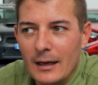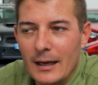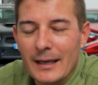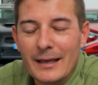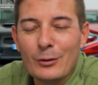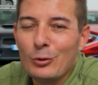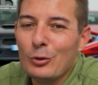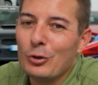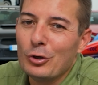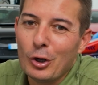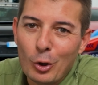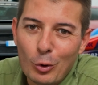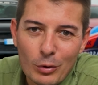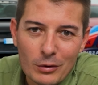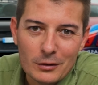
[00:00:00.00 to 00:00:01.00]
I couldn't
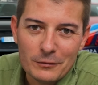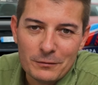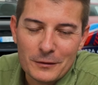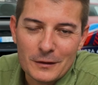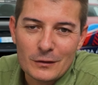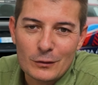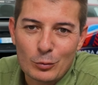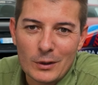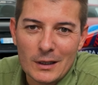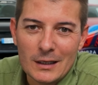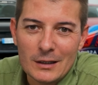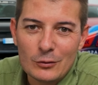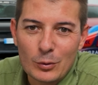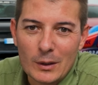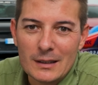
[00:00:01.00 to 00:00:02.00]
know if it's
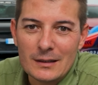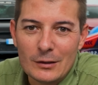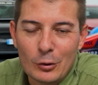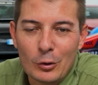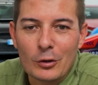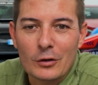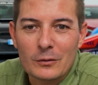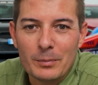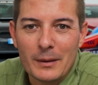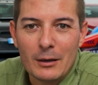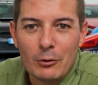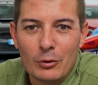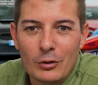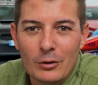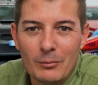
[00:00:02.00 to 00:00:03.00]
really 20
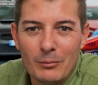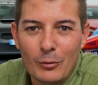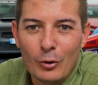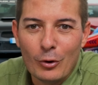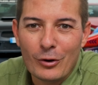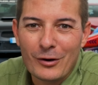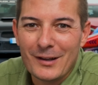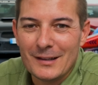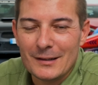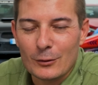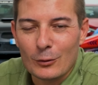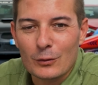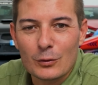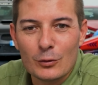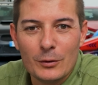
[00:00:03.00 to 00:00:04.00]
horsepower more. It
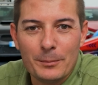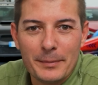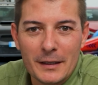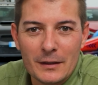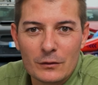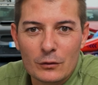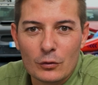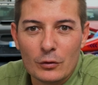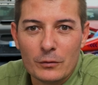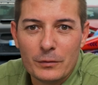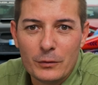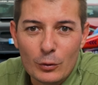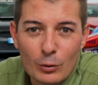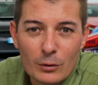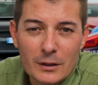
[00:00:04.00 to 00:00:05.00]
also depends on the
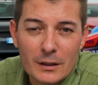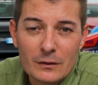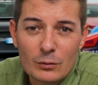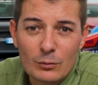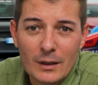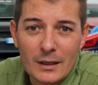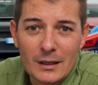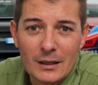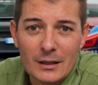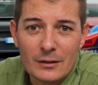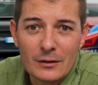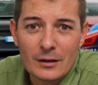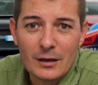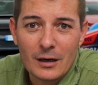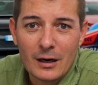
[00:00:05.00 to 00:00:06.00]
fuel that's running
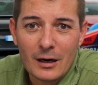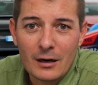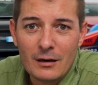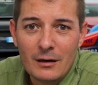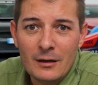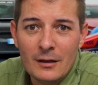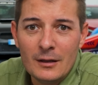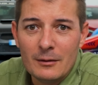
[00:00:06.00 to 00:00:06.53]
in the car.